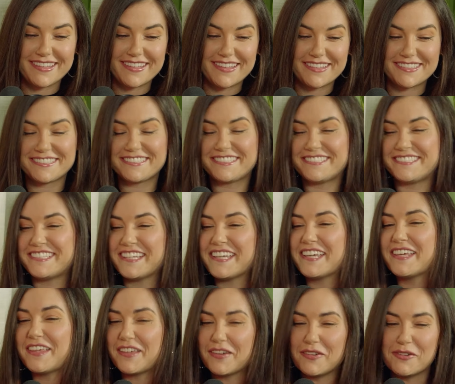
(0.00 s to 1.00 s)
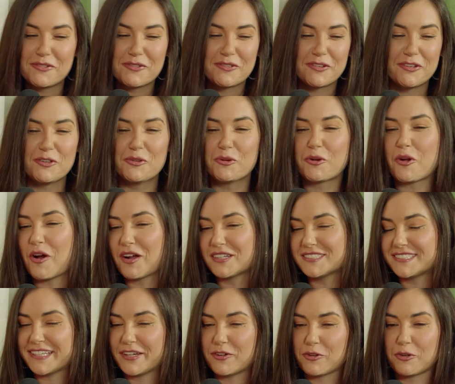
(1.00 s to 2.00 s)
see new
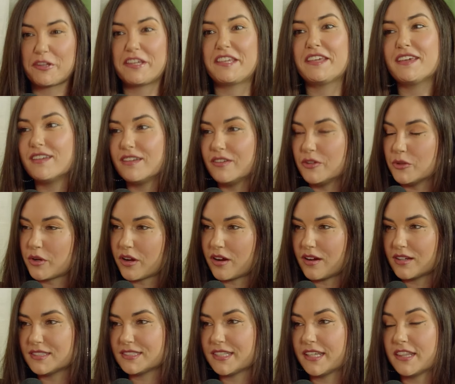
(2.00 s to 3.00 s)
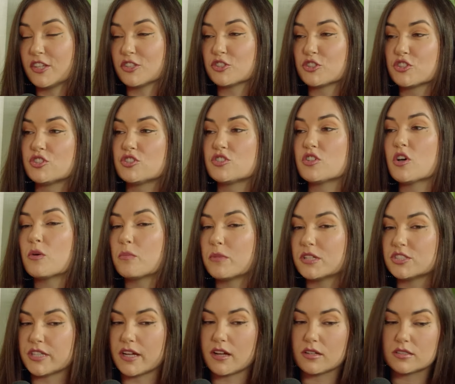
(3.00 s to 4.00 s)
content or get new content. There's so
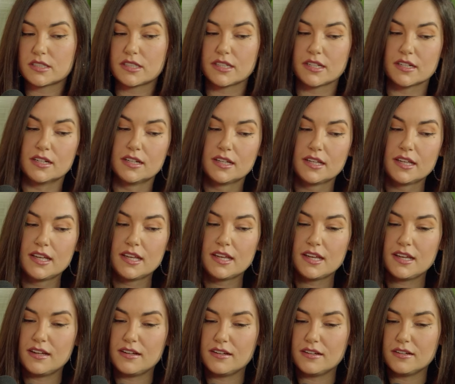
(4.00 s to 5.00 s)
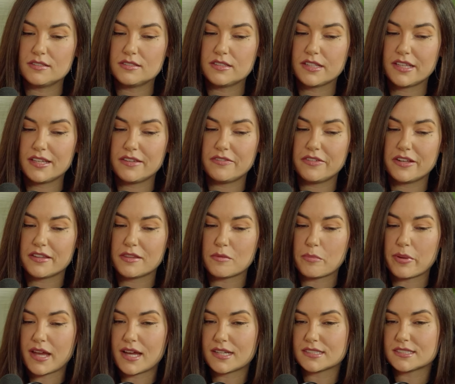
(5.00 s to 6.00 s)
much out there. Uh, even in the
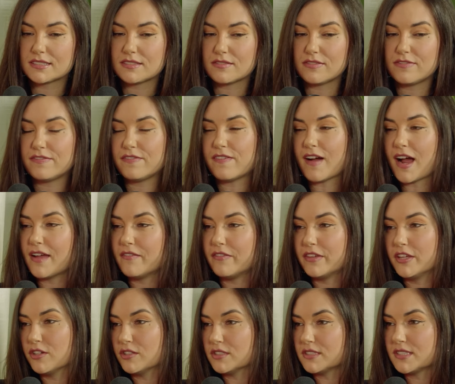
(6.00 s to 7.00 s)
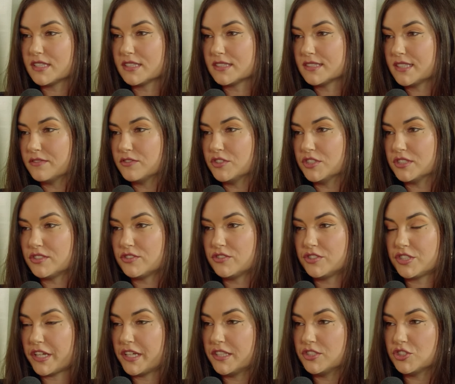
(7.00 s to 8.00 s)
past five years, things have just
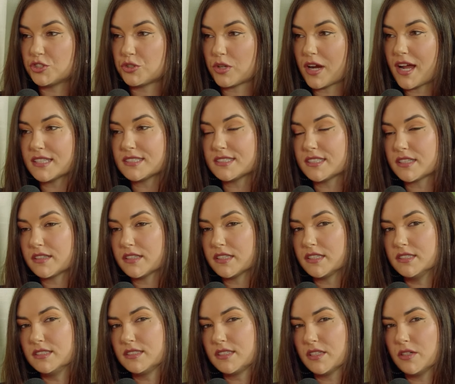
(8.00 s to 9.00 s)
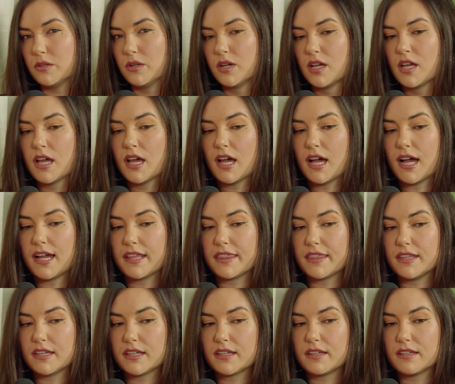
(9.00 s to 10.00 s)
changed drastically, and so I
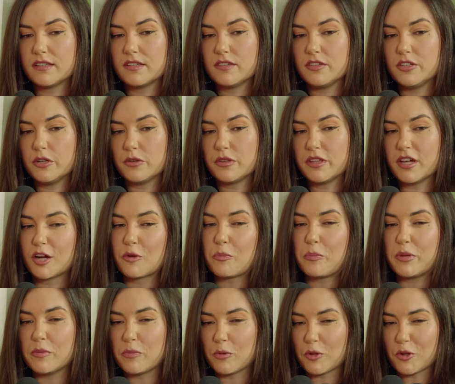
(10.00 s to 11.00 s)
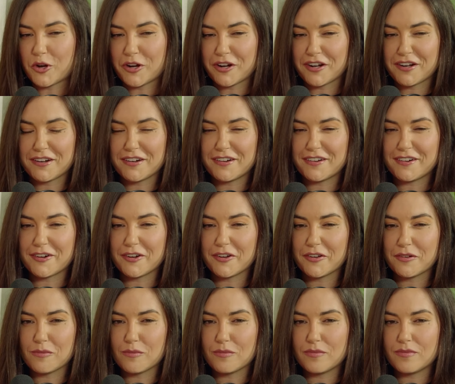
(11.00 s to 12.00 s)
think you know young people are
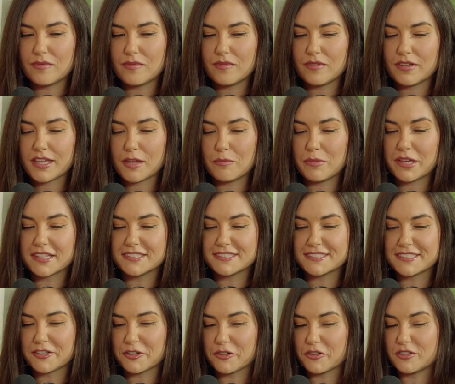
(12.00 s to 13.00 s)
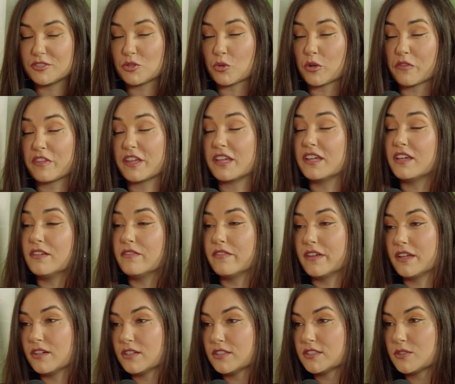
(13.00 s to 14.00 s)
are can be considered sort of the
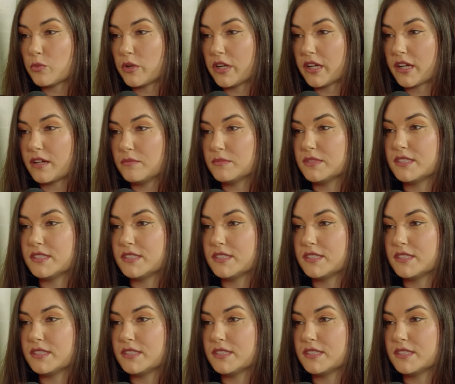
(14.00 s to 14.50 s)
innovators when it comes